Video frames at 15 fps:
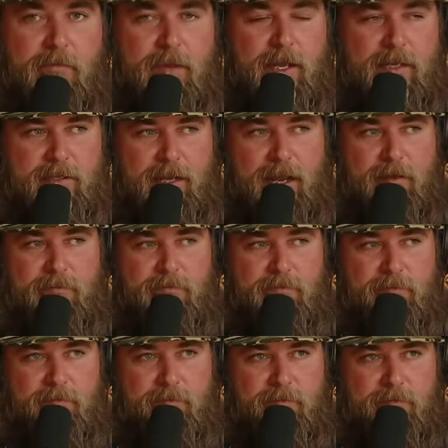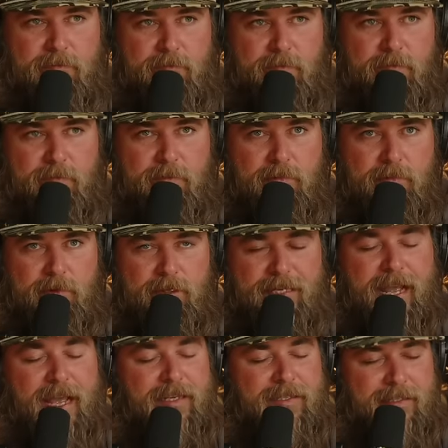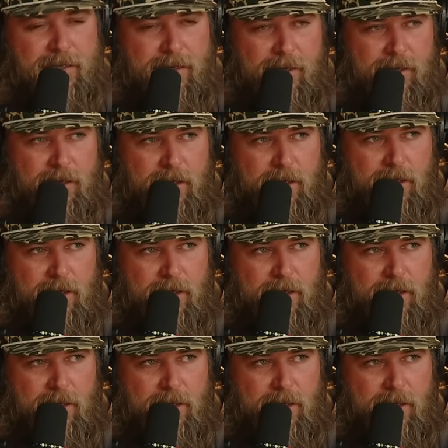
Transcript: because I am testing